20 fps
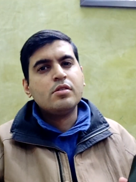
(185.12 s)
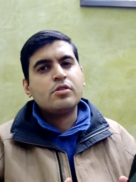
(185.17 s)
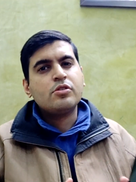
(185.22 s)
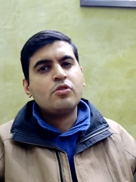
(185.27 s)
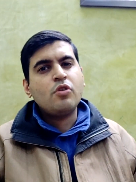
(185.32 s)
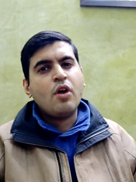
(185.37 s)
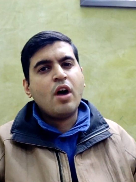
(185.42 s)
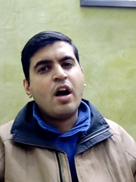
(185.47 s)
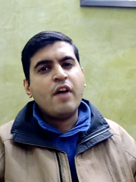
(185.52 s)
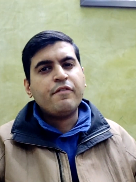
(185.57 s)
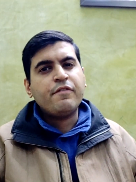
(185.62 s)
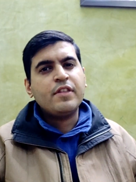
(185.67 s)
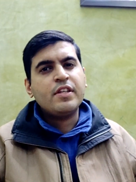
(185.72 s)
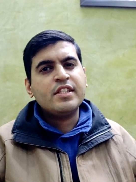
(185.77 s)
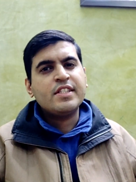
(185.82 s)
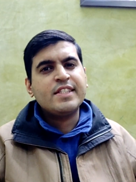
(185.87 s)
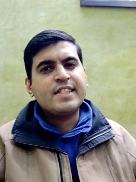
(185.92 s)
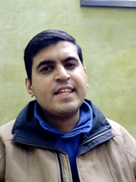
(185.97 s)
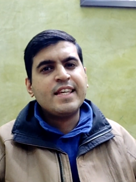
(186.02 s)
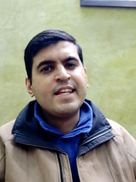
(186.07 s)
So
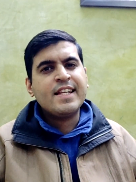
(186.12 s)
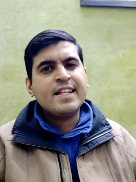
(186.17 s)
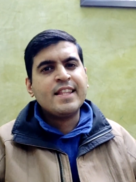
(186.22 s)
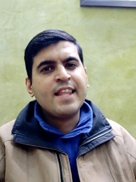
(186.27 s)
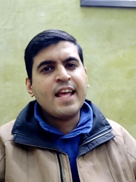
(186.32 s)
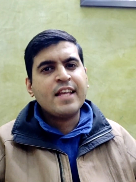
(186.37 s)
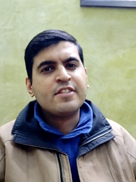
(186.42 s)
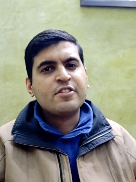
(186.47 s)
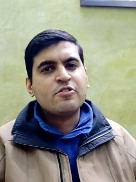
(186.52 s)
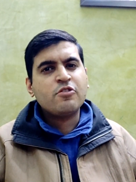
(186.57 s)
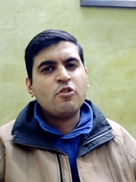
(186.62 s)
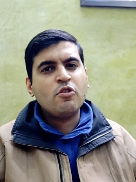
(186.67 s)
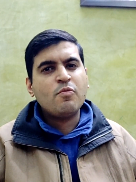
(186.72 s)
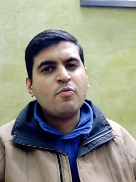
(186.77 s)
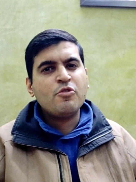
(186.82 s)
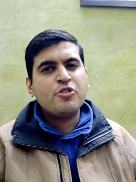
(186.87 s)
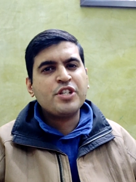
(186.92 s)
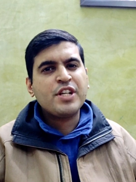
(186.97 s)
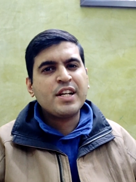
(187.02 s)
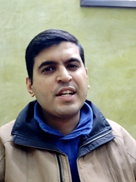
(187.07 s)
after seeing that slow
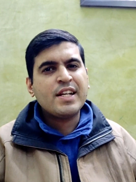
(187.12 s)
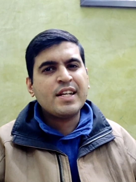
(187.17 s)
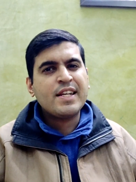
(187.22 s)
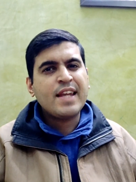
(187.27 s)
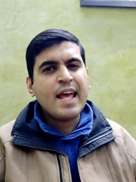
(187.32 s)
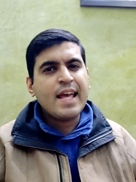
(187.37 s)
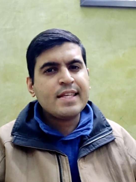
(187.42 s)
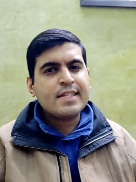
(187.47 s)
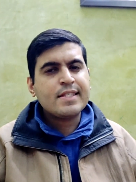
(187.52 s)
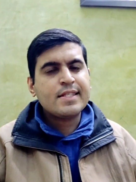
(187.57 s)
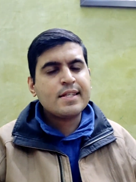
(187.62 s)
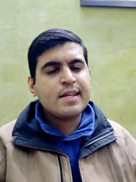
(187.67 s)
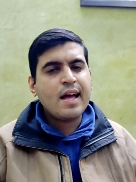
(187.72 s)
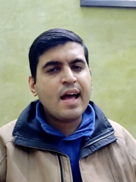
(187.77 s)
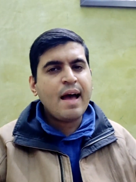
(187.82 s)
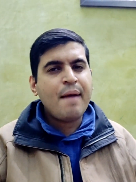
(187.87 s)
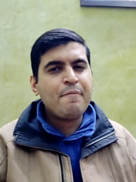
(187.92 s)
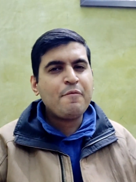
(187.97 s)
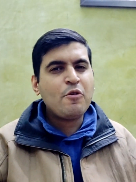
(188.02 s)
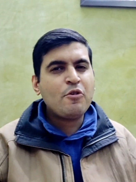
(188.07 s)
motion test,
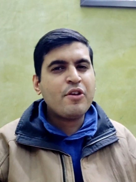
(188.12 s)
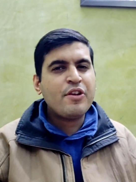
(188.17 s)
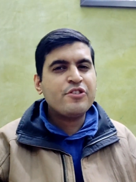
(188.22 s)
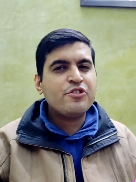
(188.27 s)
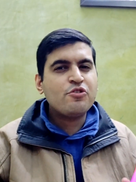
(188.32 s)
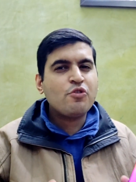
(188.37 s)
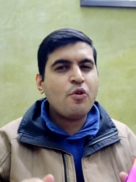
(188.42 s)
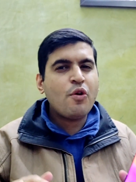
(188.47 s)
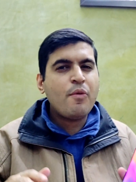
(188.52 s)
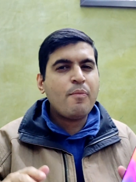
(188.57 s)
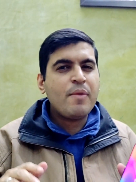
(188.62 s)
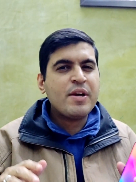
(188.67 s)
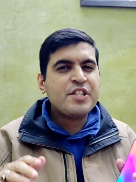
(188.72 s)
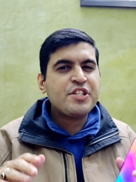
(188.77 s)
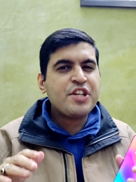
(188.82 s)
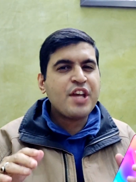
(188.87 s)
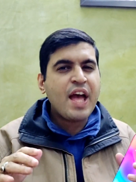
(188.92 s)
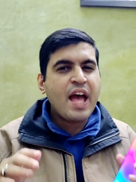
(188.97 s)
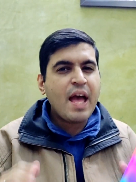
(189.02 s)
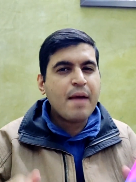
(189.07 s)
I'm not so
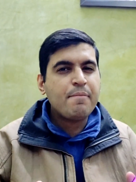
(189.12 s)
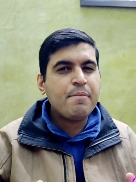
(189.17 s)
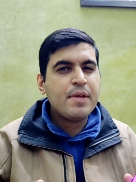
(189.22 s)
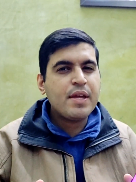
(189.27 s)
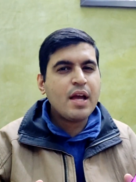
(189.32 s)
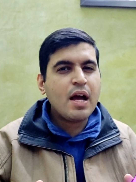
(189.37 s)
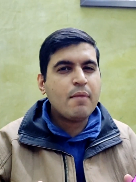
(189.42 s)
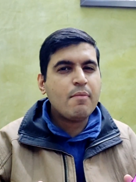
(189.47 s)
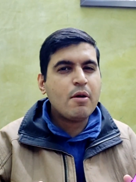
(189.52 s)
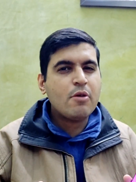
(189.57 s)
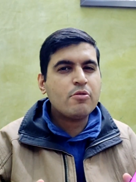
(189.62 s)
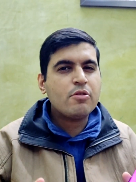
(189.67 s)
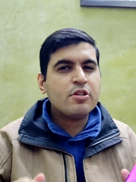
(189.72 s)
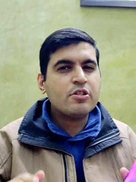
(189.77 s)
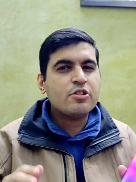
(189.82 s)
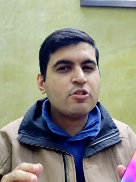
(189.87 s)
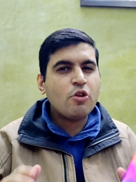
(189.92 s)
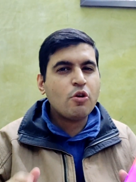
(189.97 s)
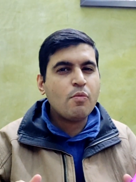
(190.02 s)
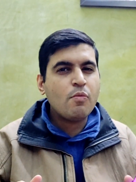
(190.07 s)
much happy about the
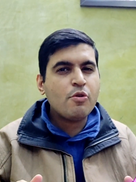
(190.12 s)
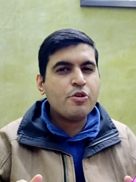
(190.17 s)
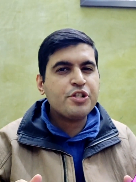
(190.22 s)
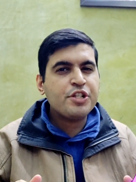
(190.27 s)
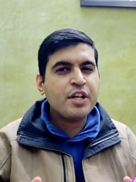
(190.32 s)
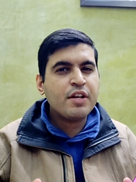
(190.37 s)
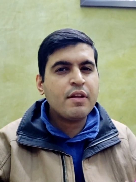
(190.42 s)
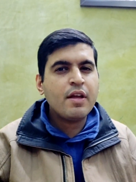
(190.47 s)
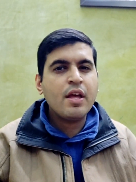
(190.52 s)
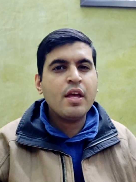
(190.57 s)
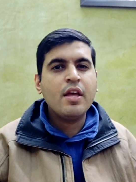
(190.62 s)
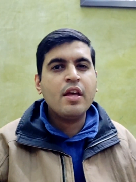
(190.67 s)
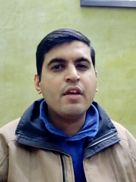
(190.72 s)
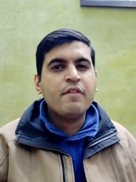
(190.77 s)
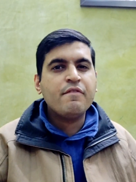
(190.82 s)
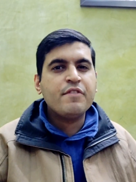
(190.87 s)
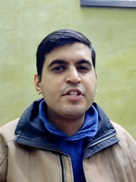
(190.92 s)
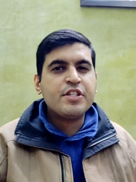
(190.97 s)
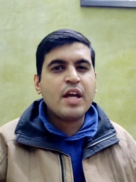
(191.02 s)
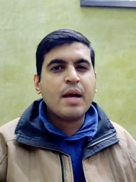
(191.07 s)
slow motion
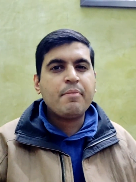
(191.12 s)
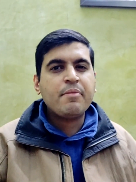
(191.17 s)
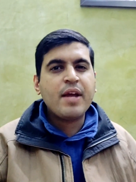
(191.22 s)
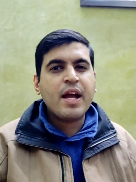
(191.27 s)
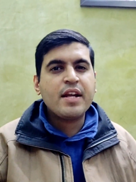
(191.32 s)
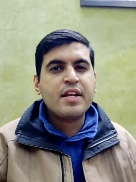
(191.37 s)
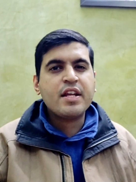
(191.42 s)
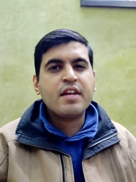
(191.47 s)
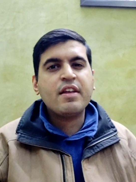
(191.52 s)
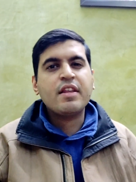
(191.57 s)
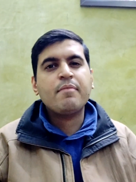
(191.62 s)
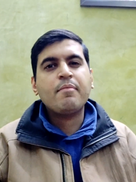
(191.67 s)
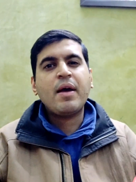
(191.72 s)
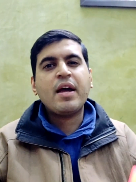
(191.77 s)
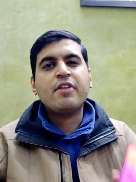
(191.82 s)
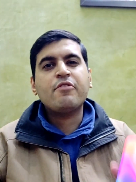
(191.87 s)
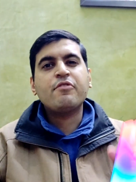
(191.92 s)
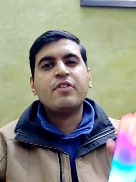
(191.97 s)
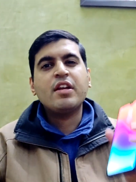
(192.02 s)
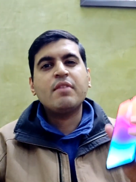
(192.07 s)
which I'm getting in
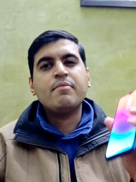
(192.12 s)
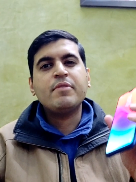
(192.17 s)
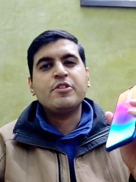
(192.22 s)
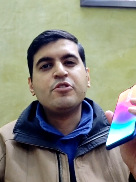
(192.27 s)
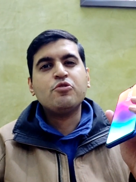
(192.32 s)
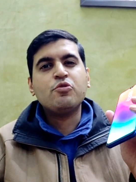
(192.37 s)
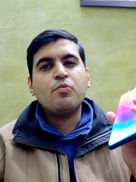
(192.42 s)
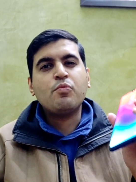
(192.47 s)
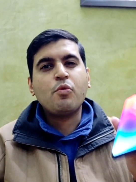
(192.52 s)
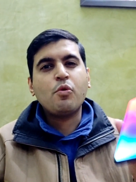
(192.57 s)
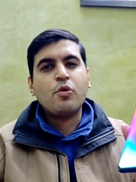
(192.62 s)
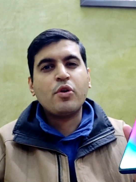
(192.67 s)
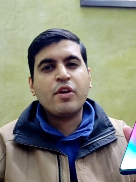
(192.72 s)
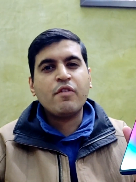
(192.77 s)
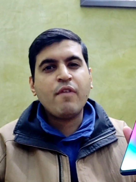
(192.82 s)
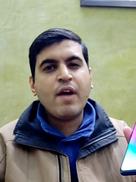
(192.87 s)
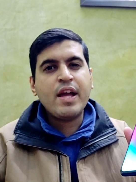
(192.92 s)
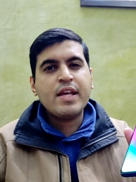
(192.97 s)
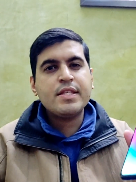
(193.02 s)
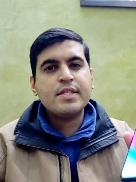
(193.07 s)
my Realme 2 Pro
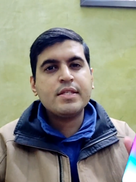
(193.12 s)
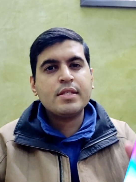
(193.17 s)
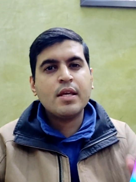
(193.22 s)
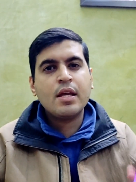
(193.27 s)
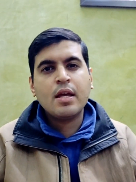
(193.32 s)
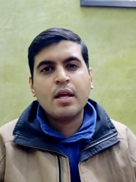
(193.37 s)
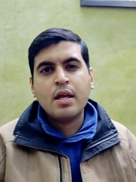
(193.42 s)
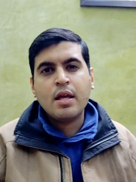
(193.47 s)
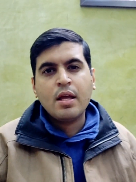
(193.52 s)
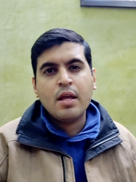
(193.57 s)
device.